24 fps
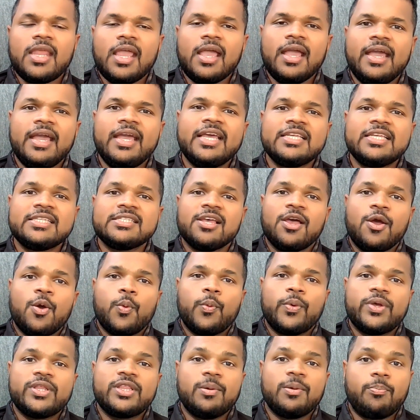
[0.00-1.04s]
is
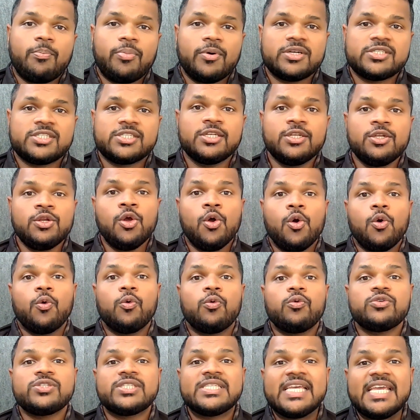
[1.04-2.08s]
with the person
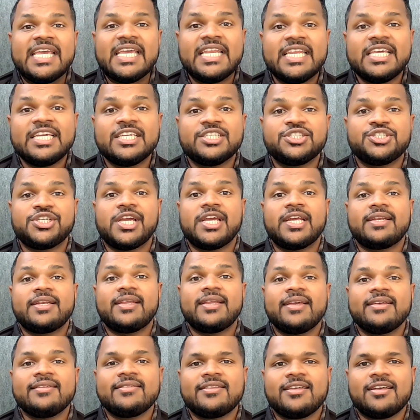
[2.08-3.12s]
who's
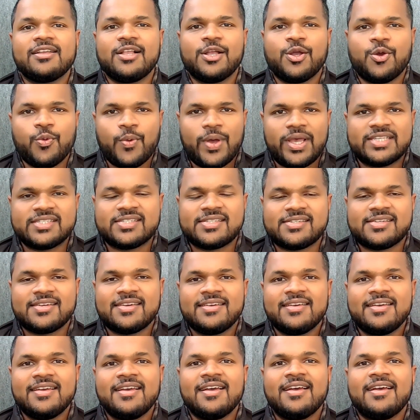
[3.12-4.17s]
initiating the request.
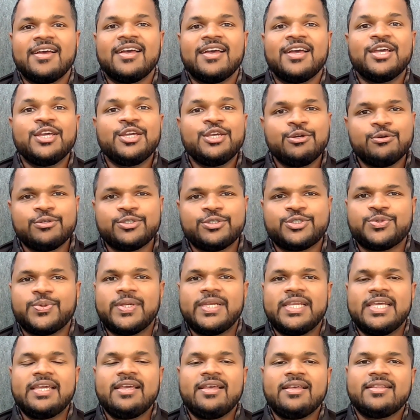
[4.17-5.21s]

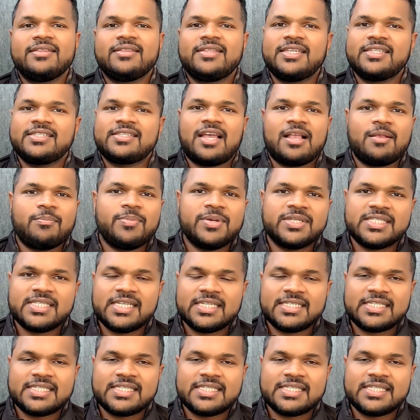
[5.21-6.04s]
Usually, these are business